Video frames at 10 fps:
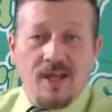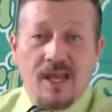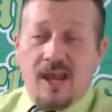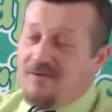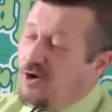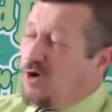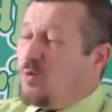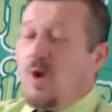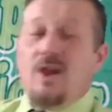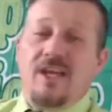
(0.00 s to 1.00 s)
If you're
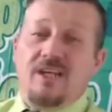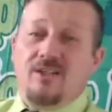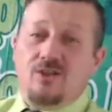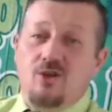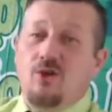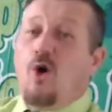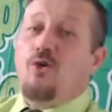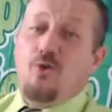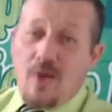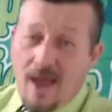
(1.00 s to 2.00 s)
willing to go
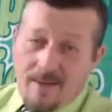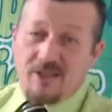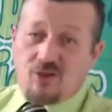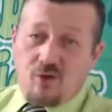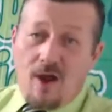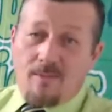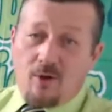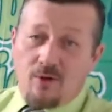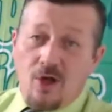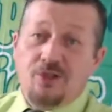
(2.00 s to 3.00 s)
through that much
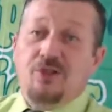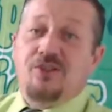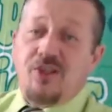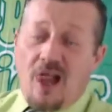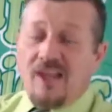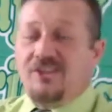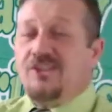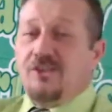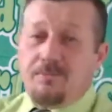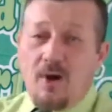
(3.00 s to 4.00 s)
trouble to silence and
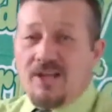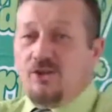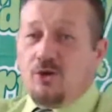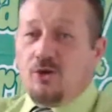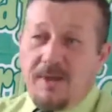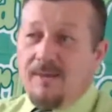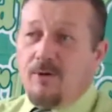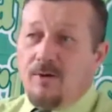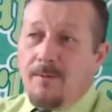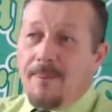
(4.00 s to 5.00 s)
suppress those
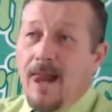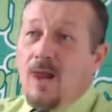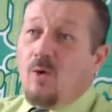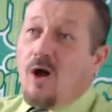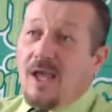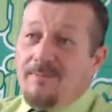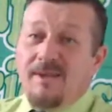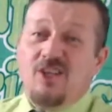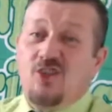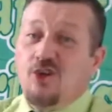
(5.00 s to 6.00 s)
people, well, it
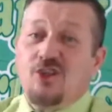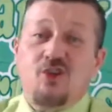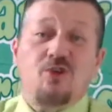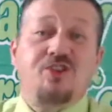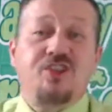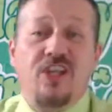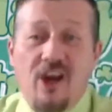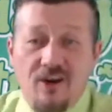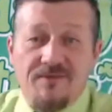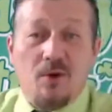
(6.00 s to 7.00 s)
means you're so
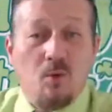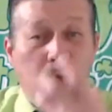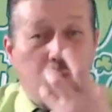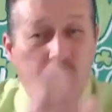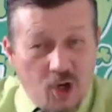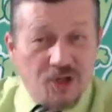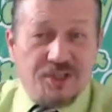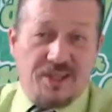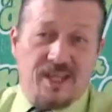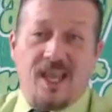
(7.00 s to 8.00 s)
scared of the words
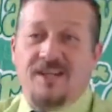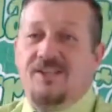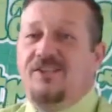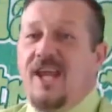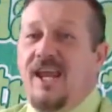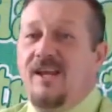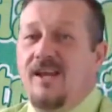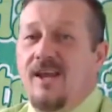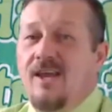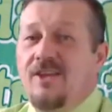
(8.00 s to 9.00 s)
that they got to say
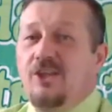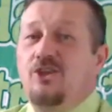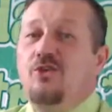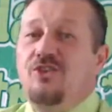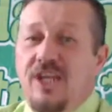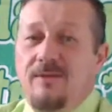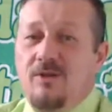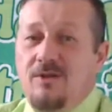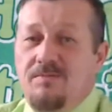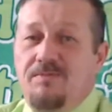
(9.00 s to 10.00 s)
that you
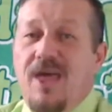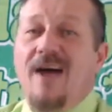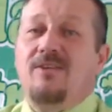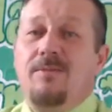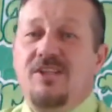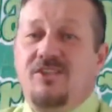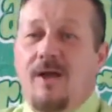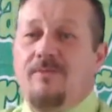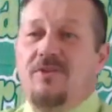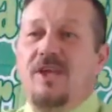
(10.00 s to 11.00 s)
deemed that to be
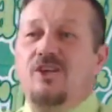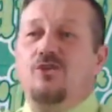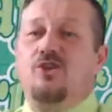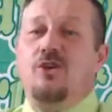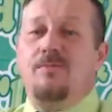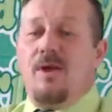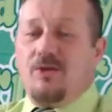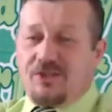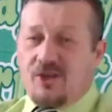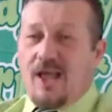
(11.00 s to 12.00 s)
something that you should be
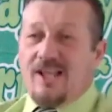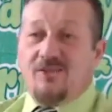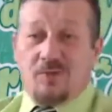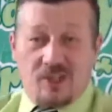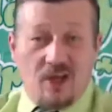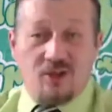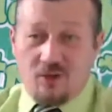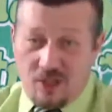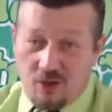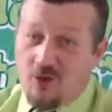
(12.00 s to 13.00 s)
able to silence, which tells
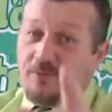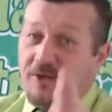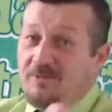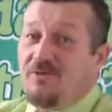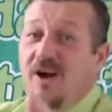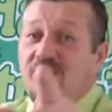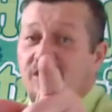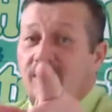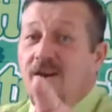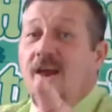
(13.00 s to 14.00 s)
you that you're
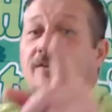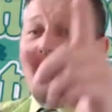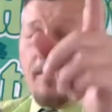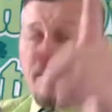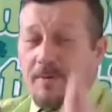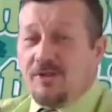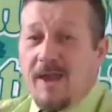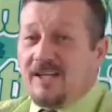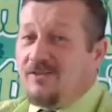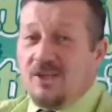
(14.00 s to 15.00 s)
functioning from a
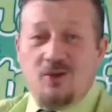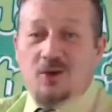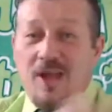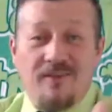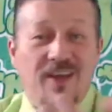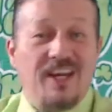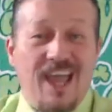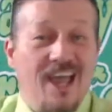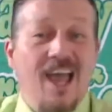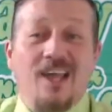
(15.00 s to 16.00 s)
perspective that you don't
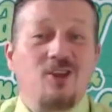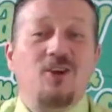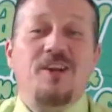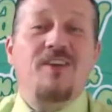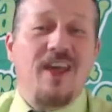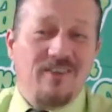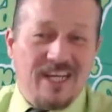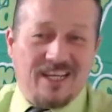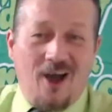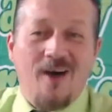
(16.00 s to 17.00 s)
even have
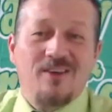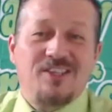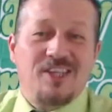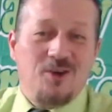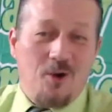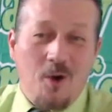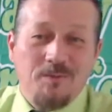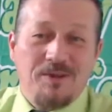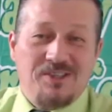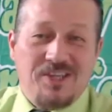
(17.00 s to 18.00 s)
any confidence in your
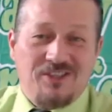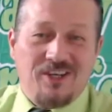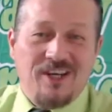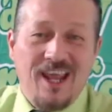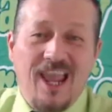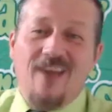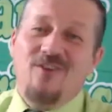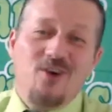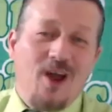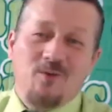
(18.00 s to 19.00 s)
own position
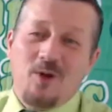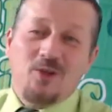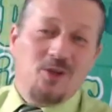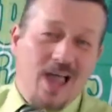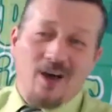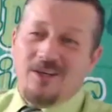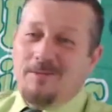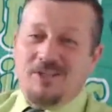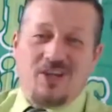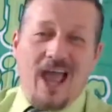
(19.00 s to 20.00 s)
if you're unwilling to allow it to
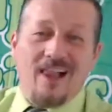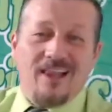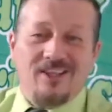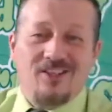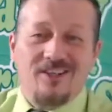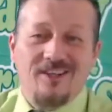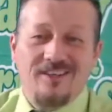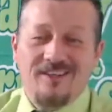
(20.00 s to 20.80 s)
be challenged.